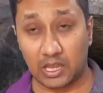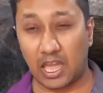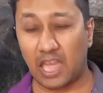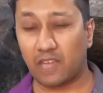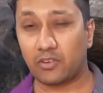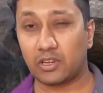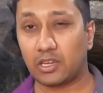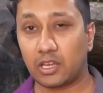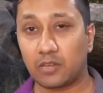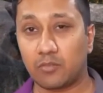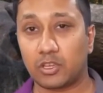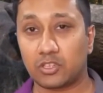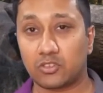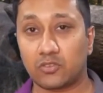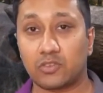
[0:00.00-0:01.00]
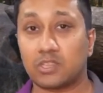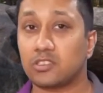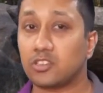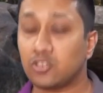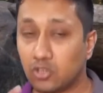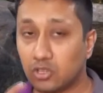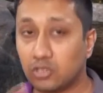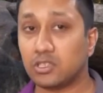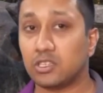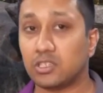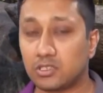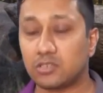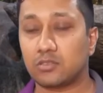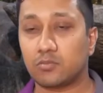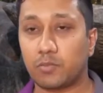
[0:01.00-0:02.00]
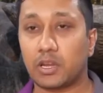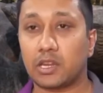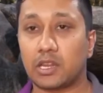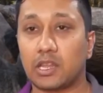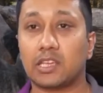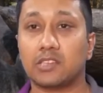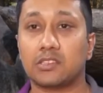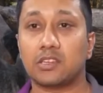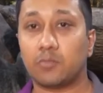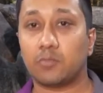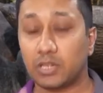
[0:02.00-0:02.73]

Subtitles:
I haven't done much of research on this part as yet,